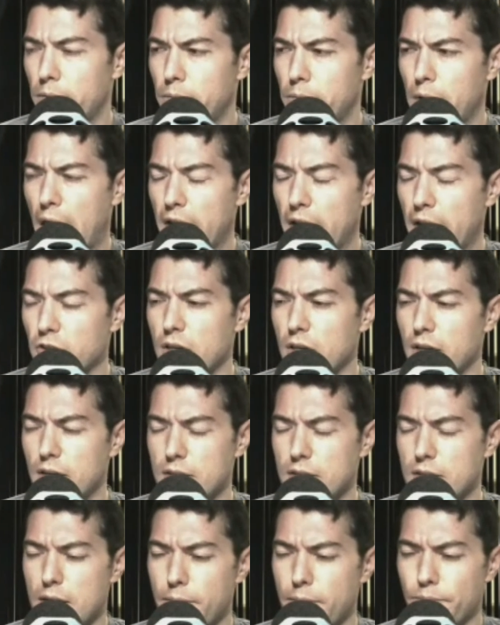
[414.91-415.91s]
actually
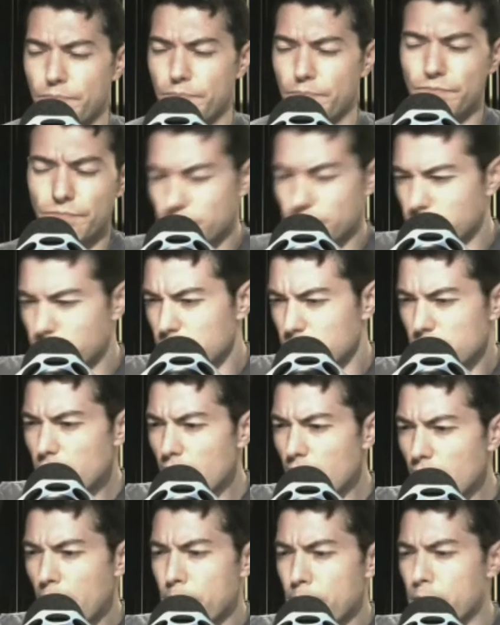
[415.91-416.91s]
some
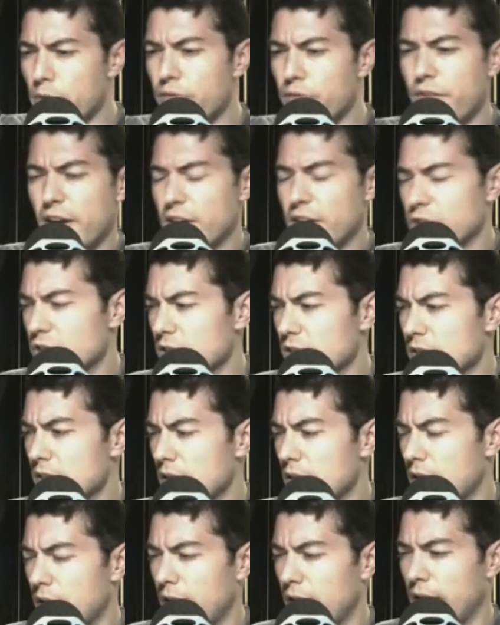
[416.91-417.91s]
professions
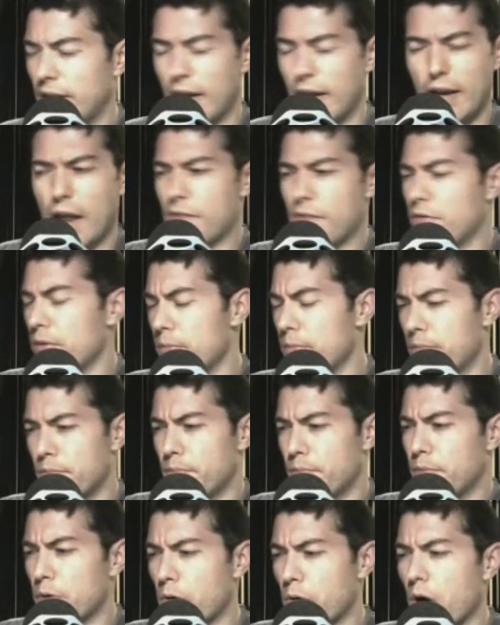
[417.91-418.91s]
in every
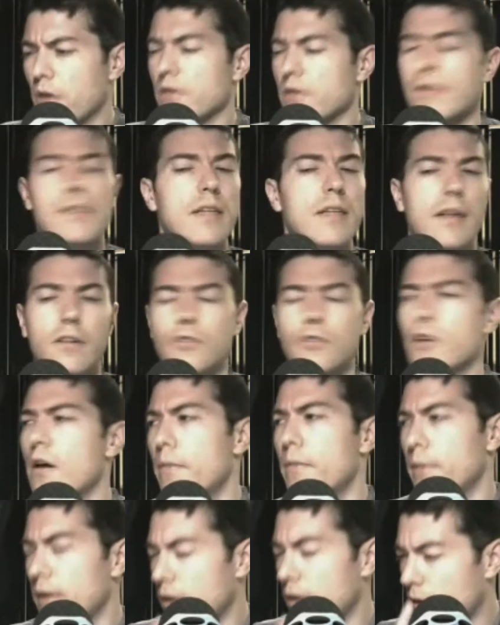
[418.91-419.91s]
bureaucracy in
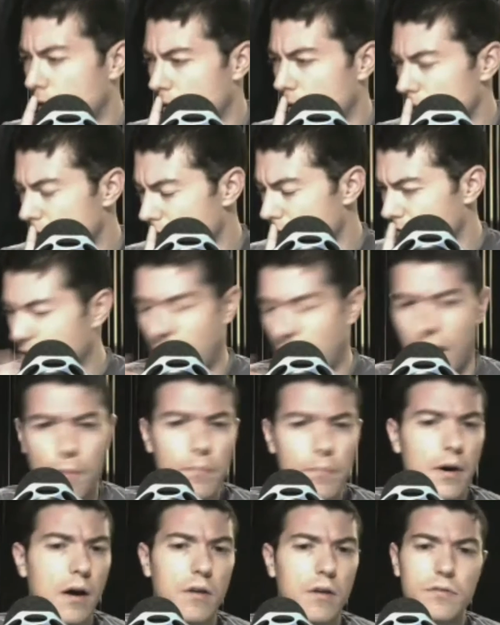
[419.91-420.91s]
Germany called
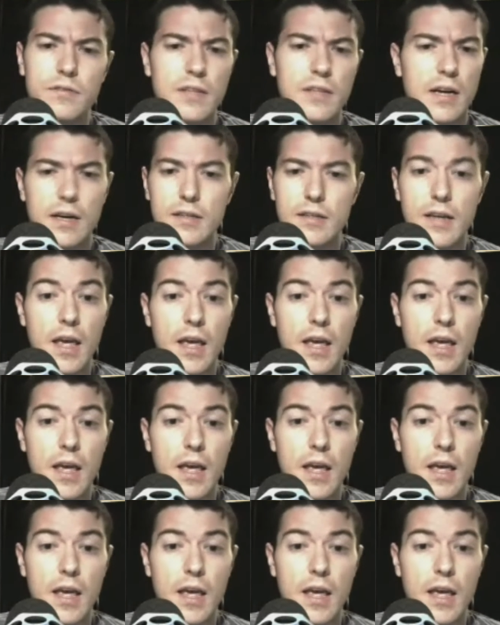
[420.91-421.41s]
Frauenbeauftragte.